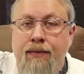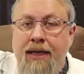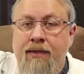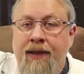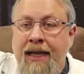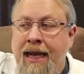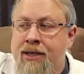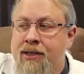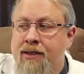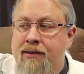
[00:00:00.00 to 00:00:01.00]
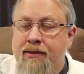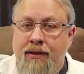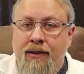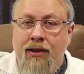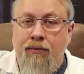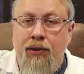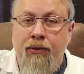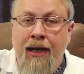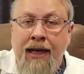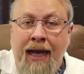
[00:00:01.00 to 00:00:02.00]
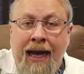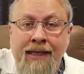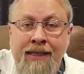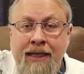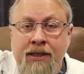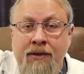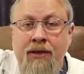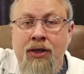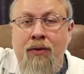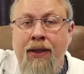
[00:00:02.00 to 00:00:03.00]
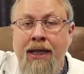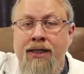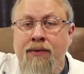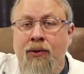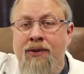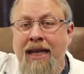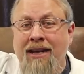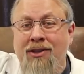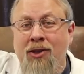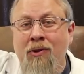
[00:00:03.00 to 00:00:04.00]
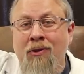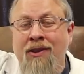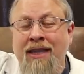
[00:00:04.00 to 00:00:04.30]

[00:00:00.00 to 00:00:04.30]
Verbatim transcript: Specifications. The Bluetti A C two hundred P sports a two